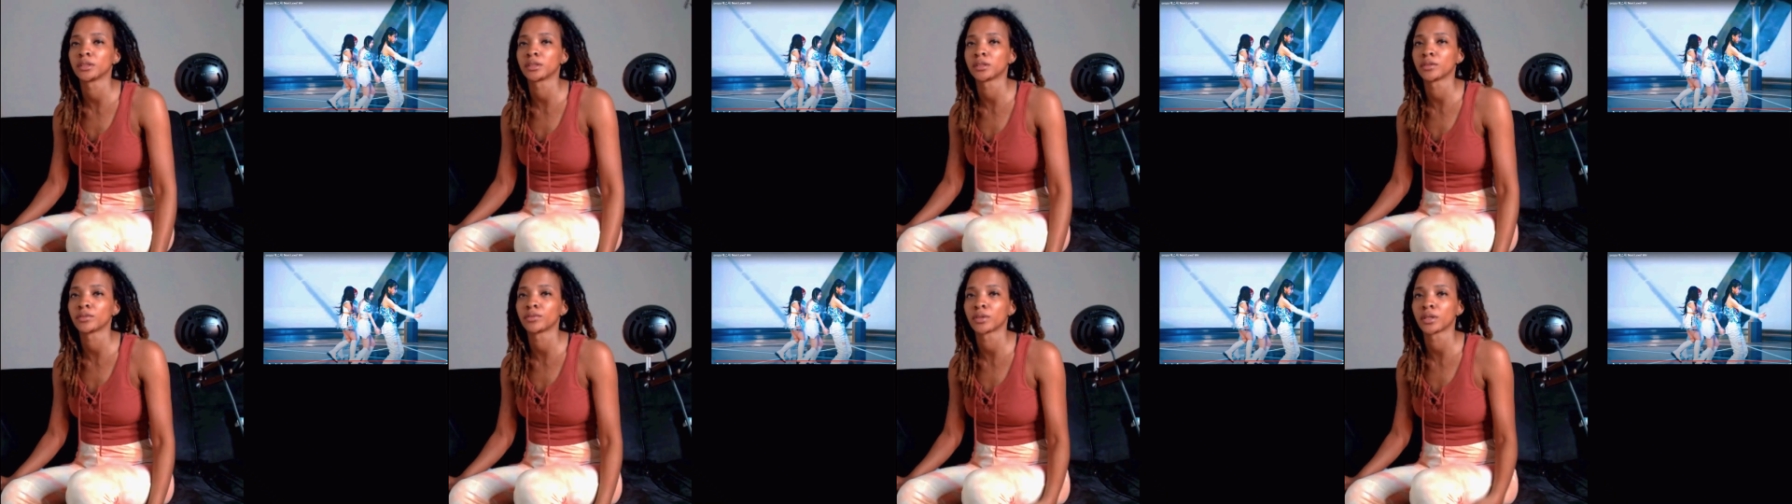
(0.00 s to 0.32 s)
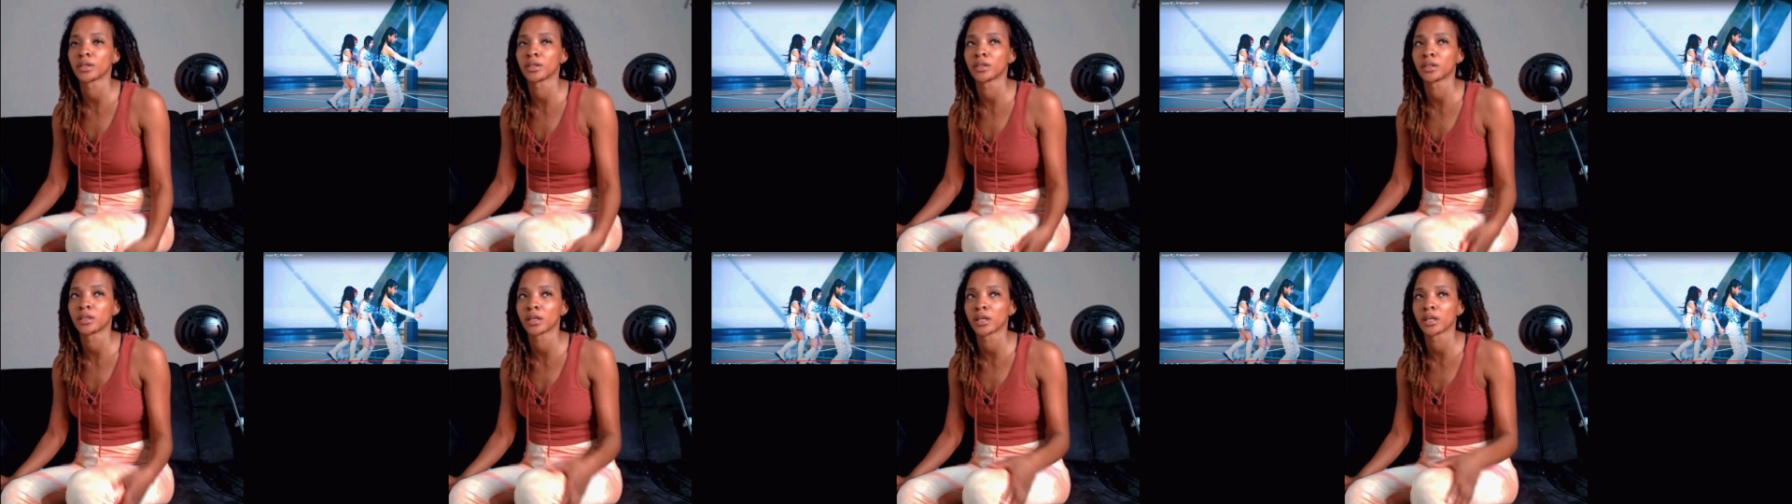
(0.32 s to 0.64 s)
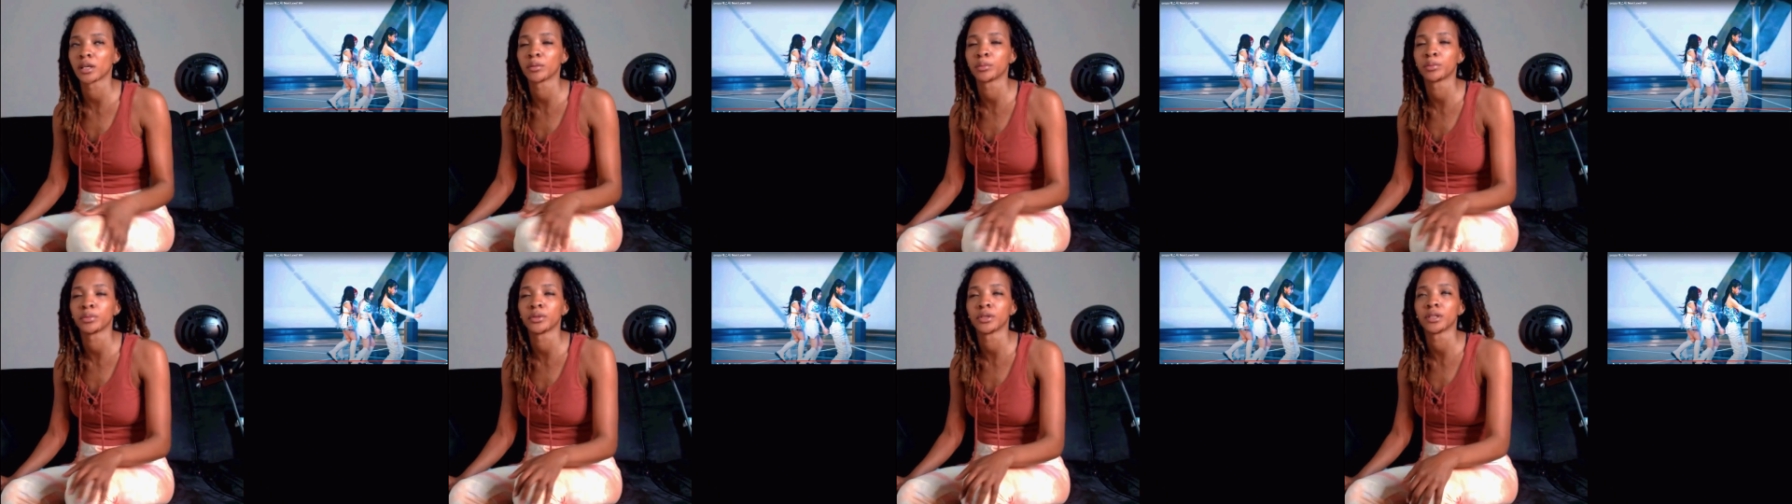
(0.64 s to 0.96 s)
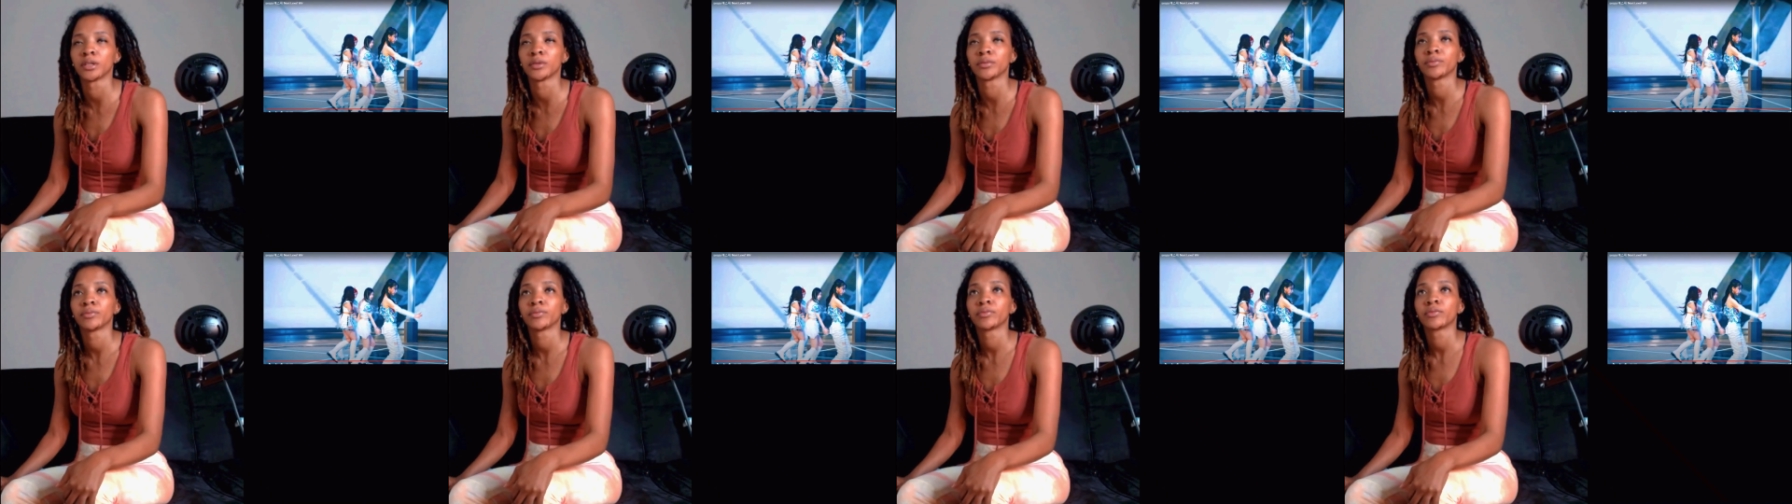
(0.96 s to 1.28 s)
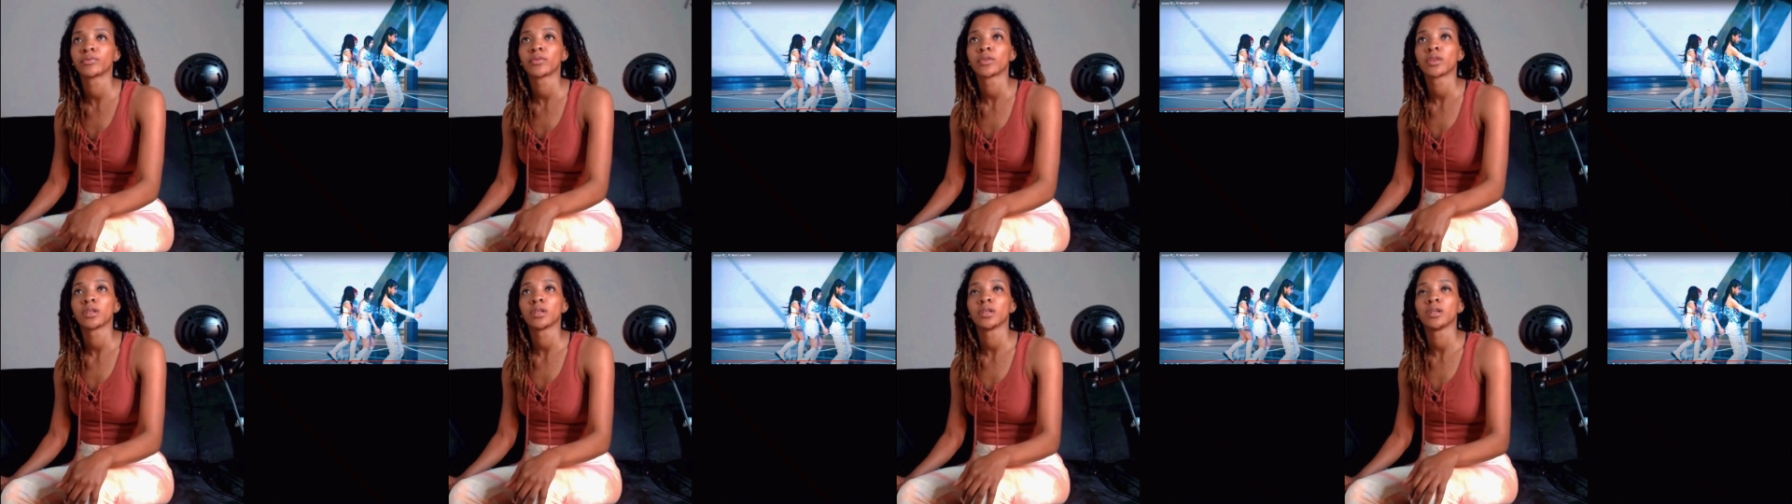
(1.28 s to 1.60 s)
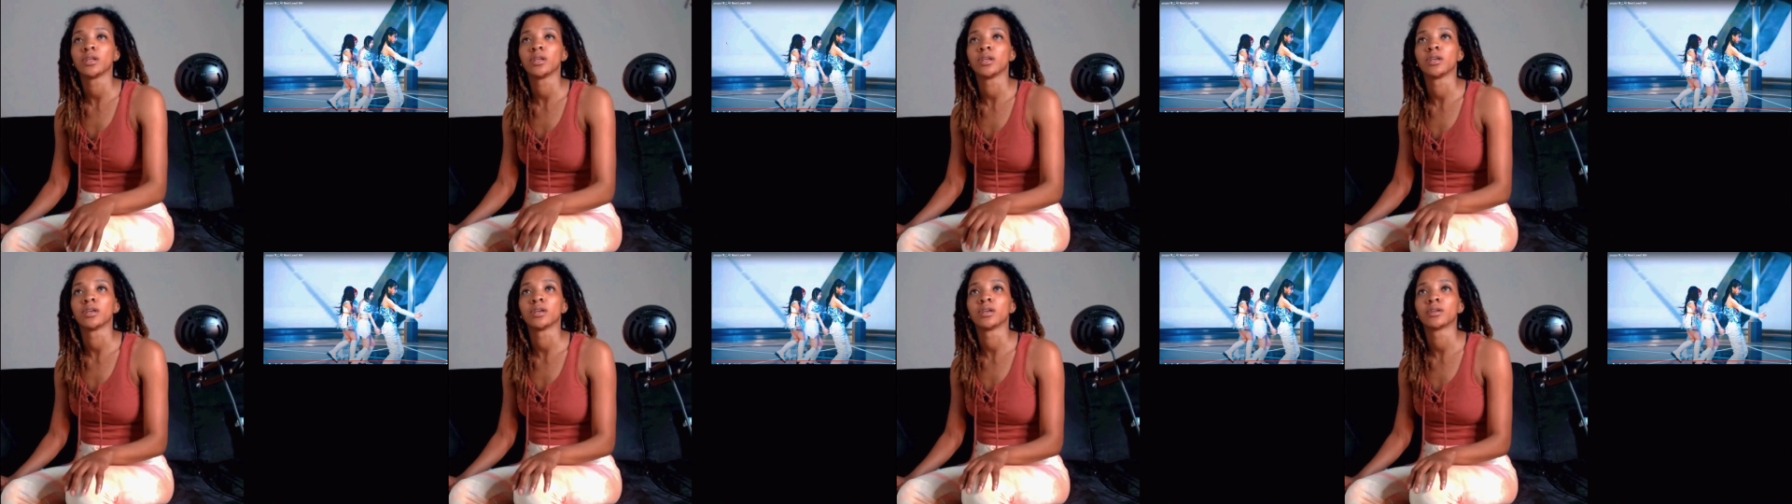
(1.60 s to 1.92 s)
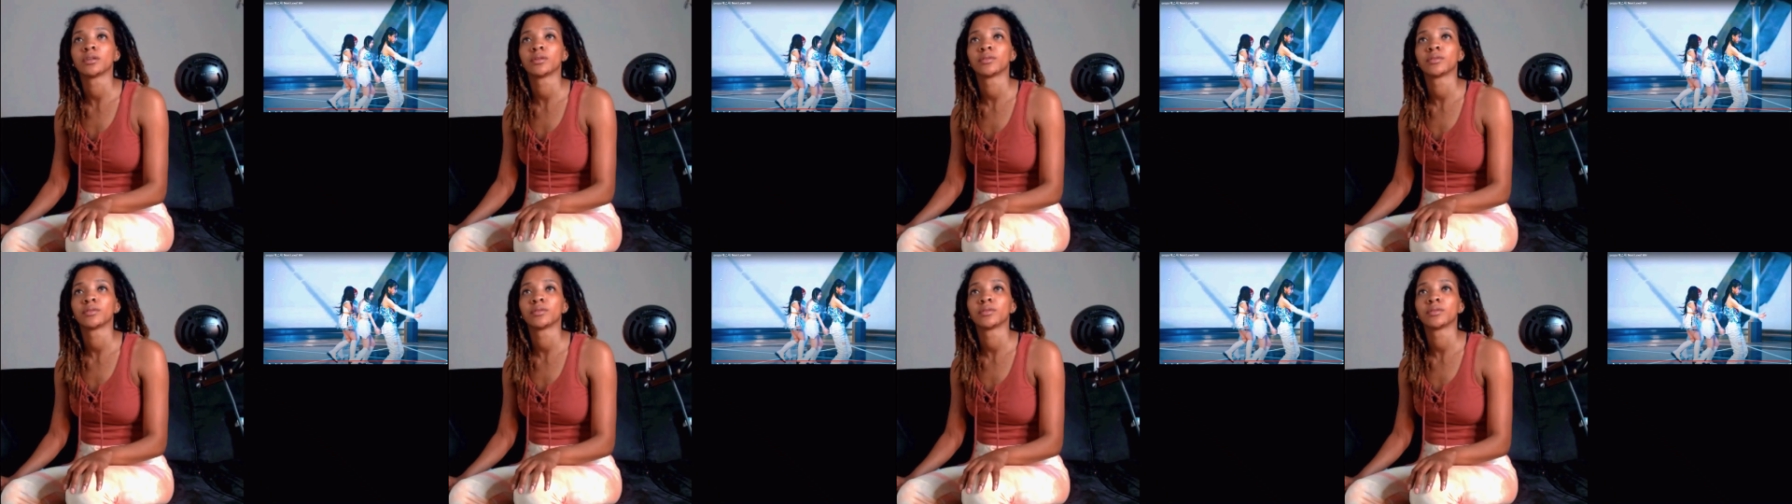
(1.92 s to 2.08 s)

stuff like that. But yeah,